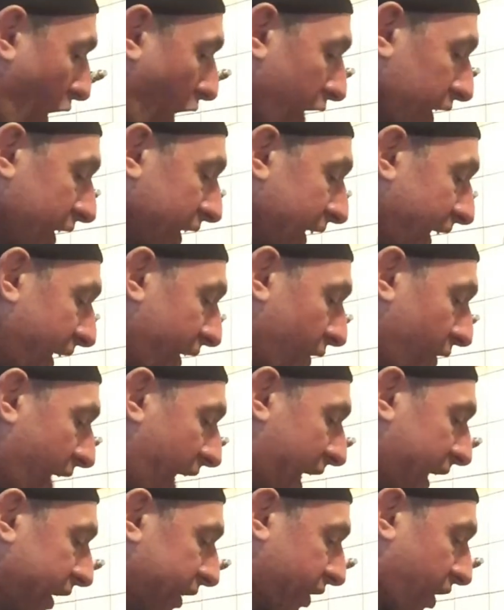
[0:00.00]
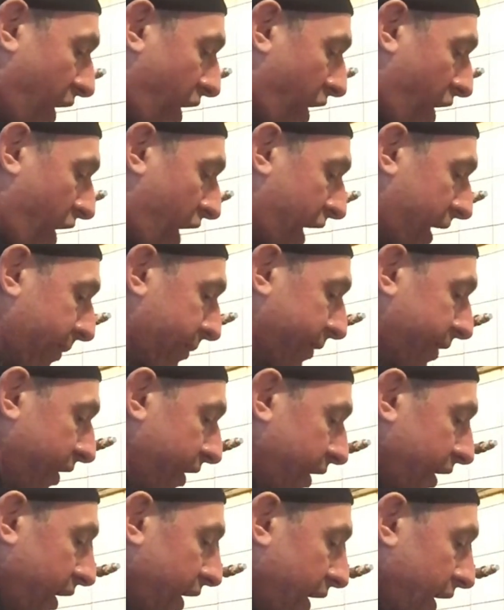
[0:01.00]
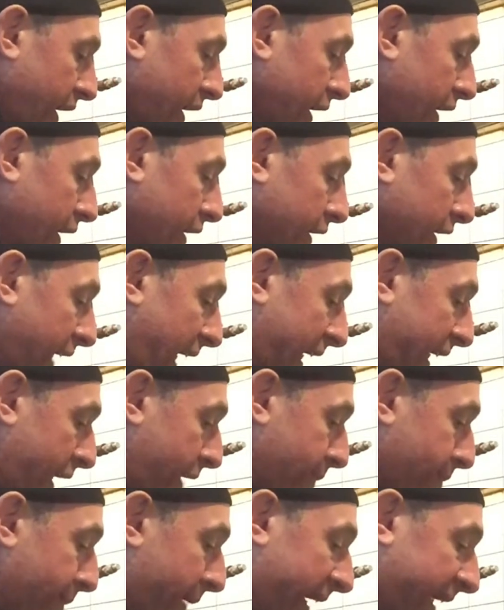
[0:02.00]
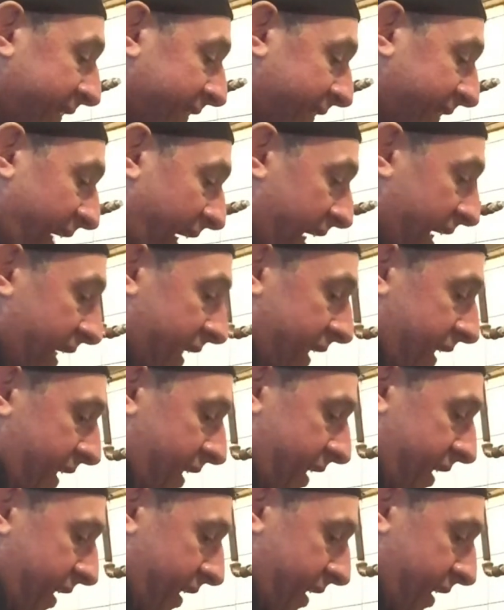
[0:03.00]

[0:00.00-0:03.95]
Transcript: A little at a time, let it mix in.